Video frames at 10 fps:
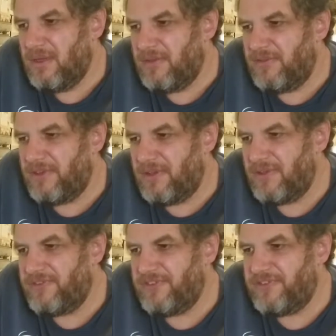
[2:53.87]
So
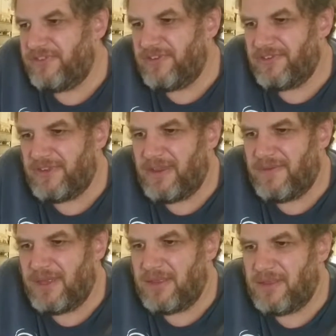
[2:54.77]
it's just have
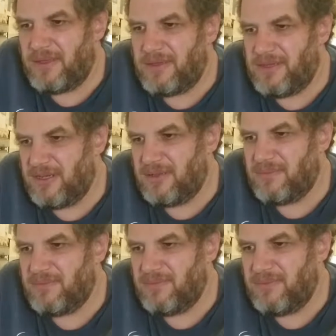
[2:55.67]
anything
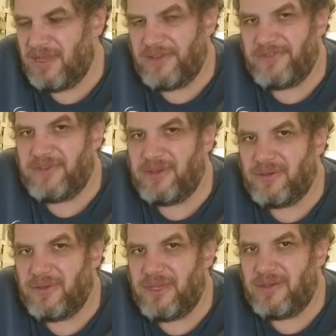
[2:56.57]
nasty
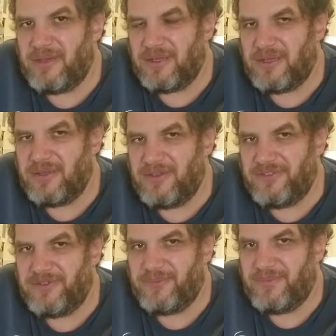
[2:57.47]
on there that can
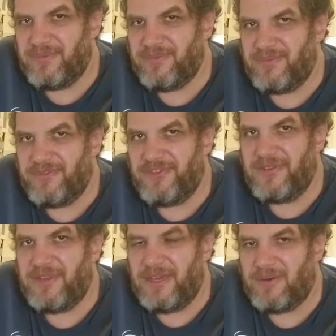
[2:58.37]
just sit
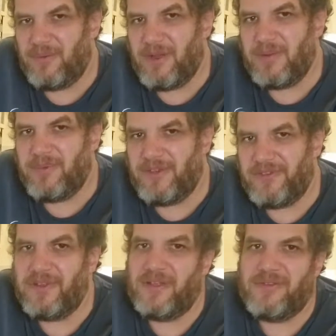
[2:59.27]
there and wait
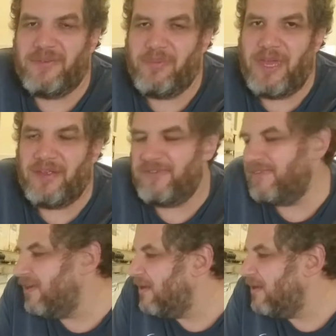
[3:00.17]
basically to pounce.